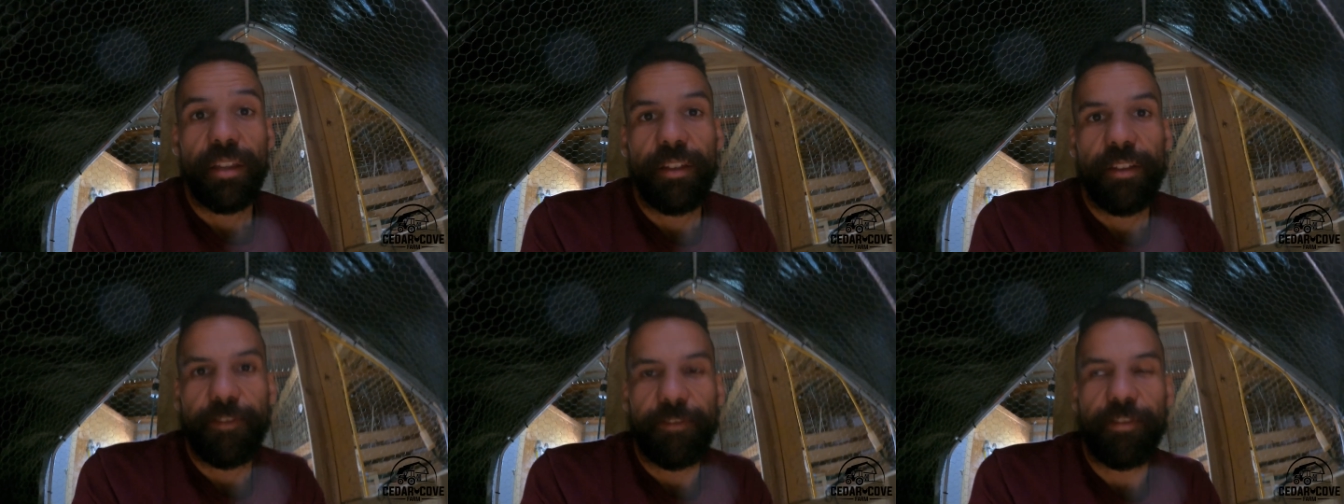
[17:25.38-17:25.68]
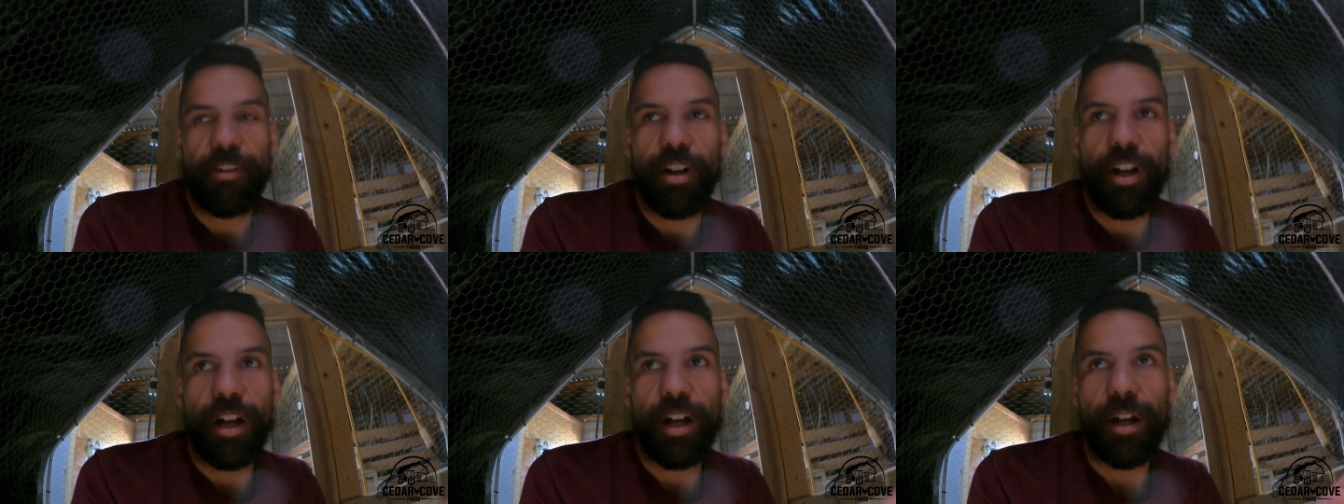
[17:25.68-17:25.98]

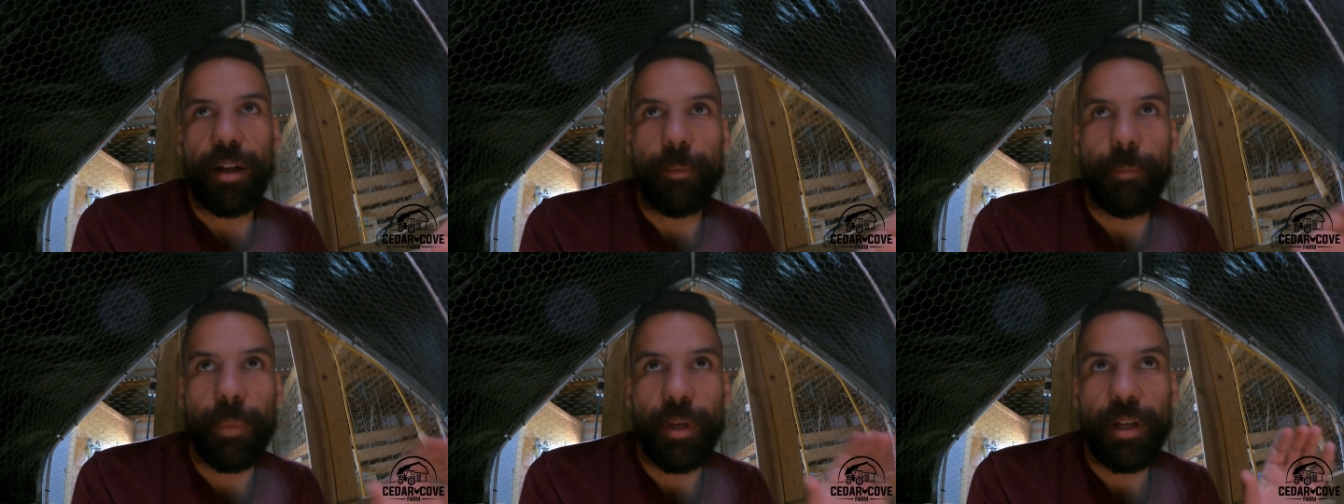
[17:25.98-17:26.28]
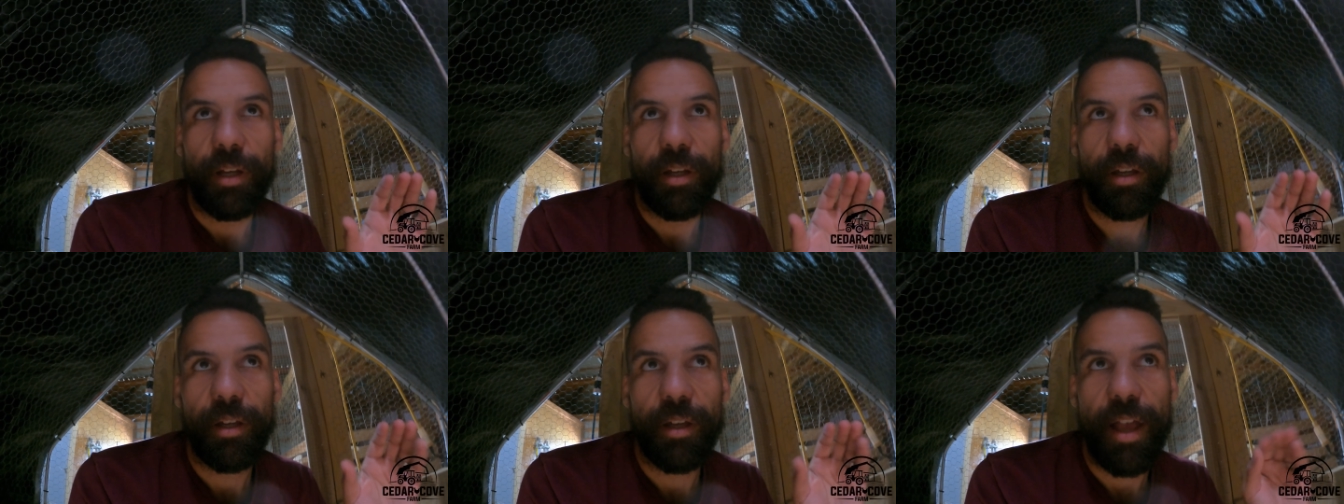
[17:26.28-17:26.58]
From
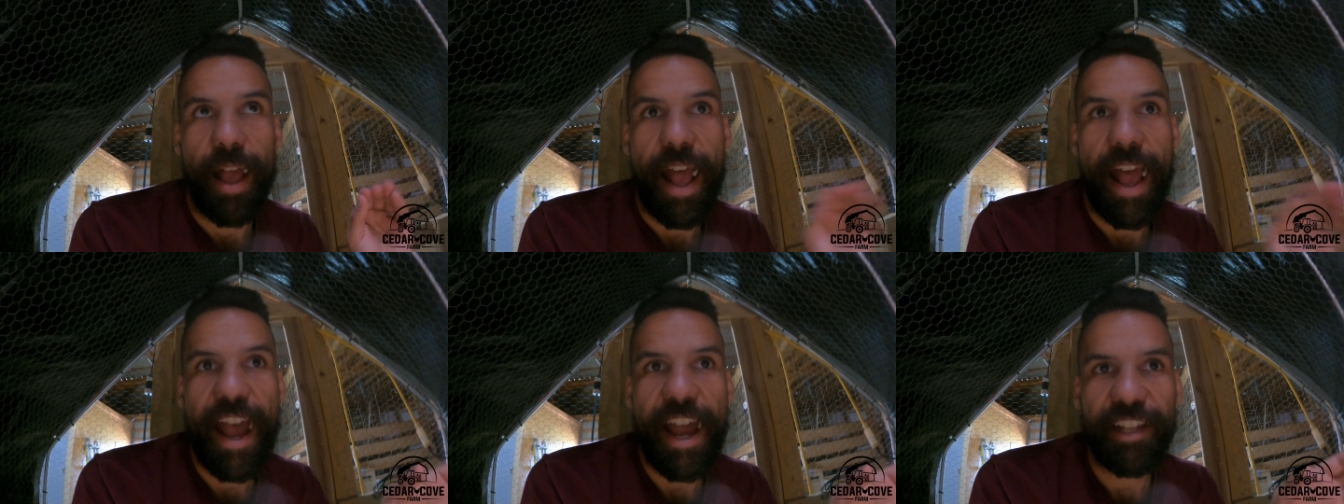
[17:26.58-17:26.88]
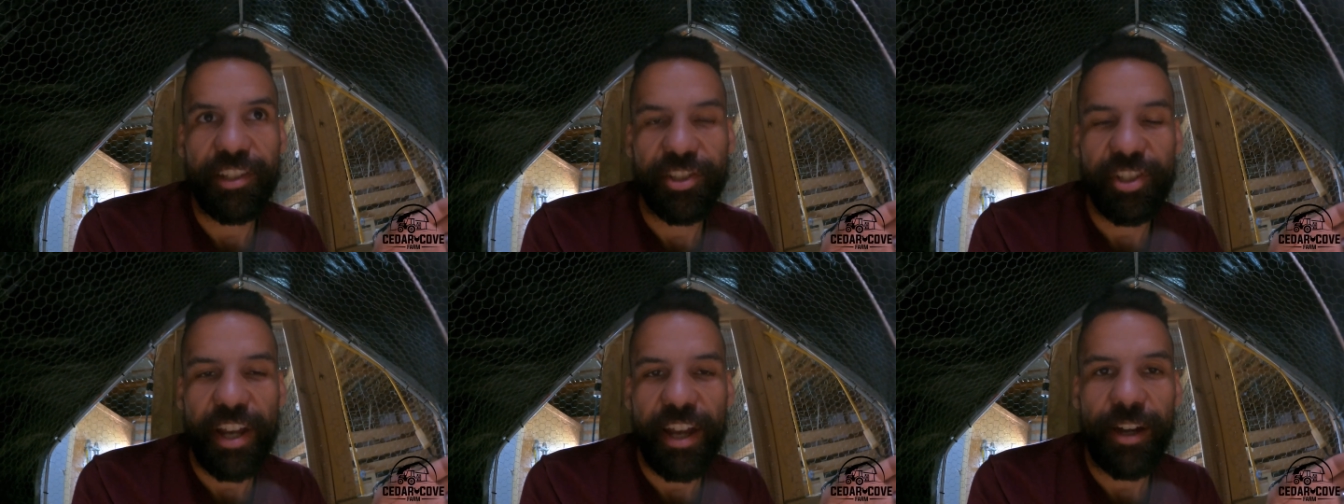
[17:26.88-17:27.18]

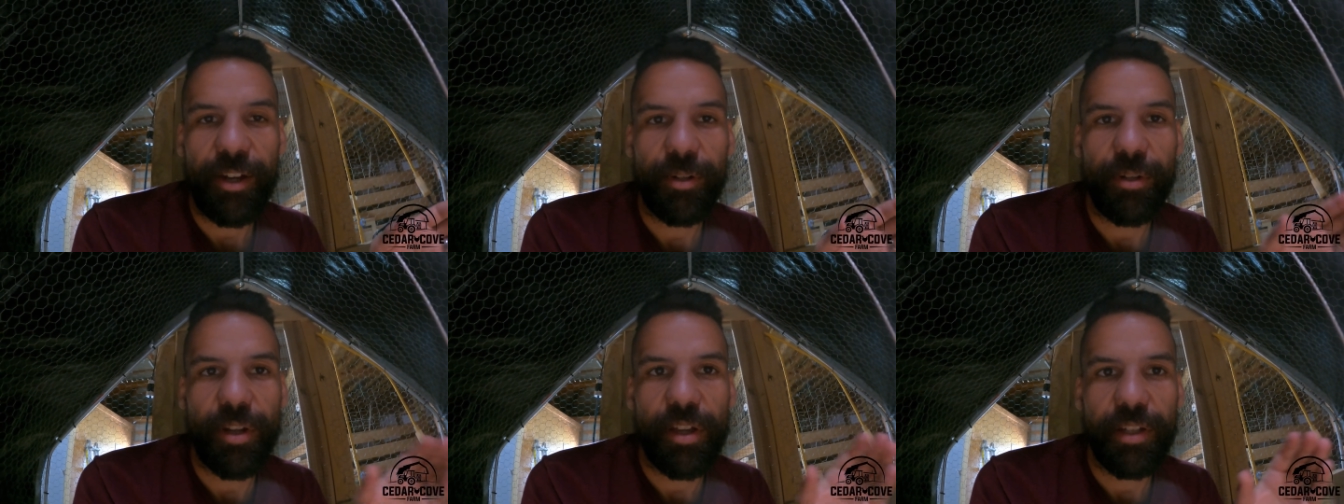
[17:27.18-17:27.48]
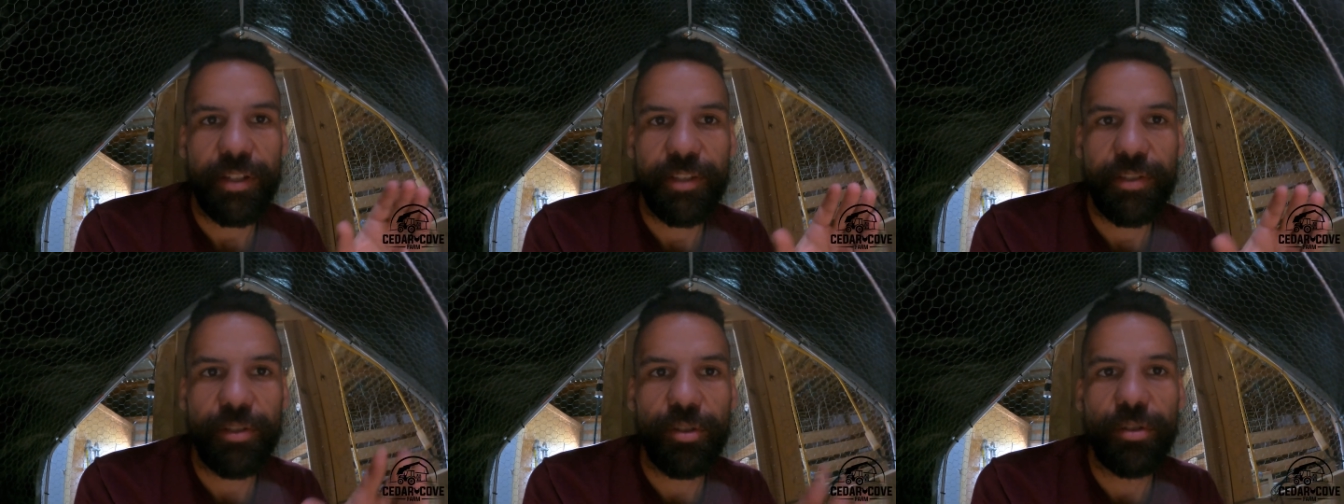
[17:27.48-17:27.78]
hatch out
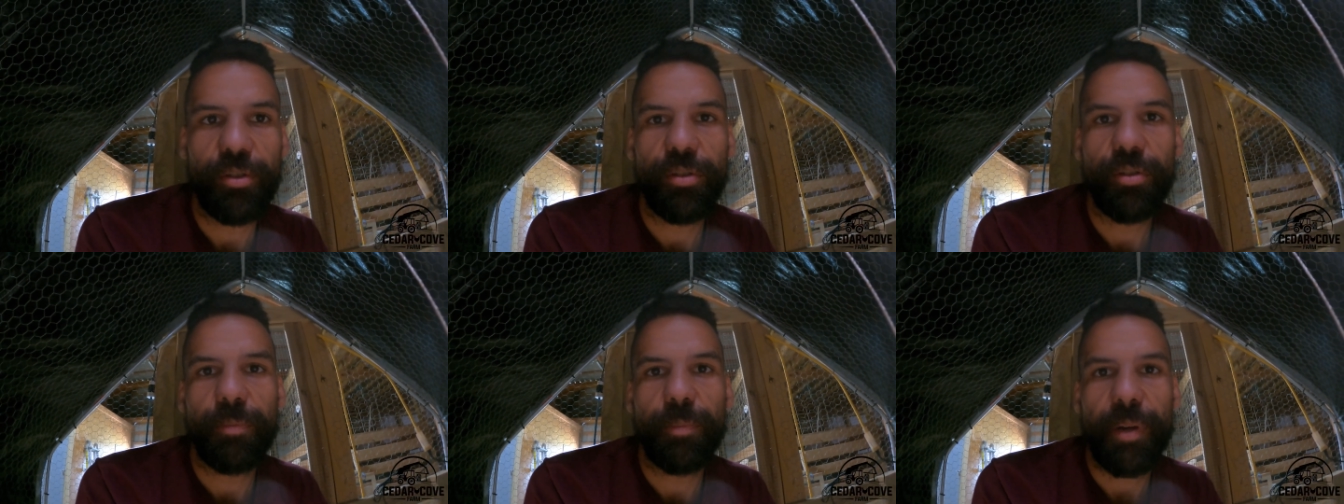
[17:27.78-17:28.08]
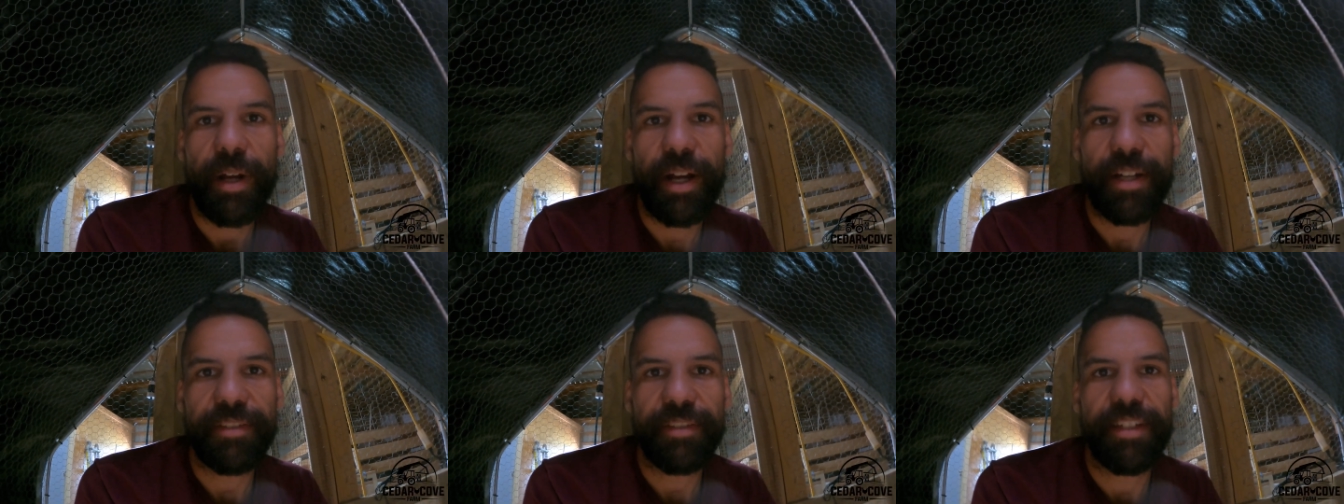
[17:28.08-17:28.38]
to
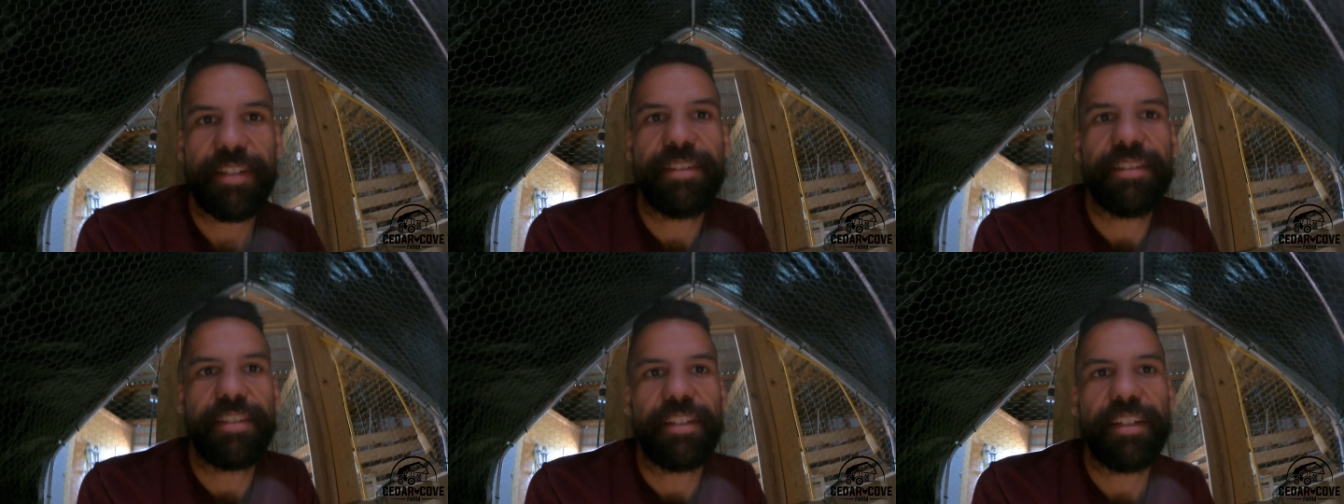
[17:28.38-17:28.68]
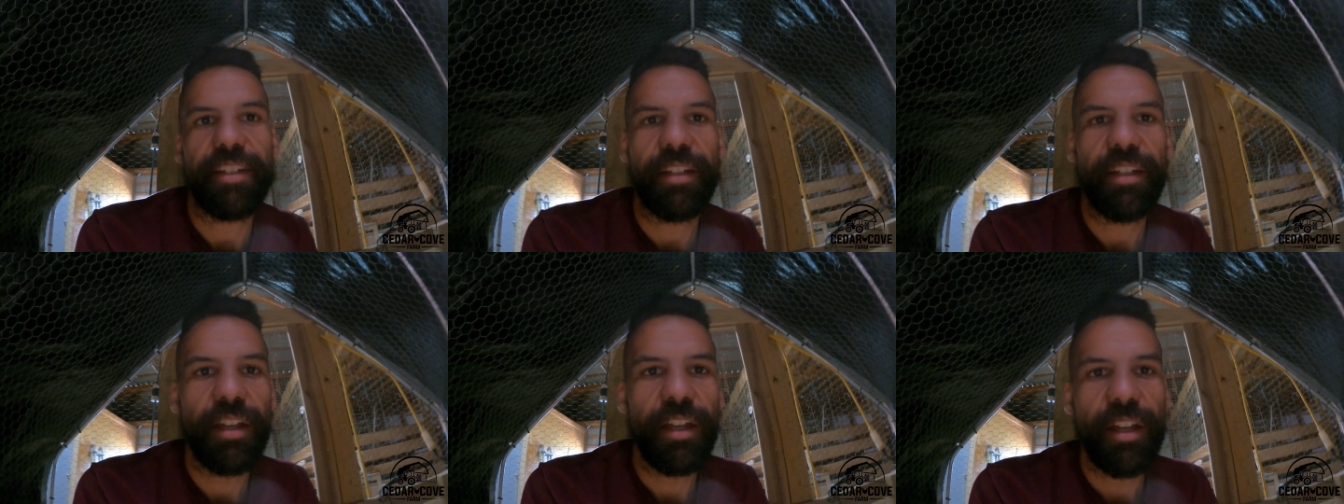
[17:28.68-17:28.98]

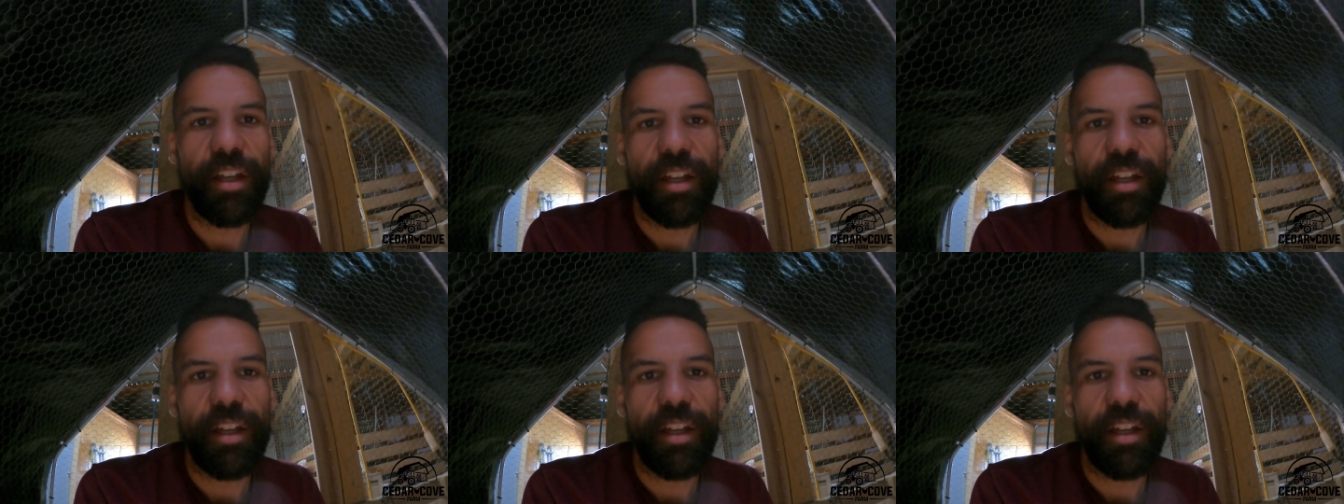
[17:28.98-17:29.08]
processing,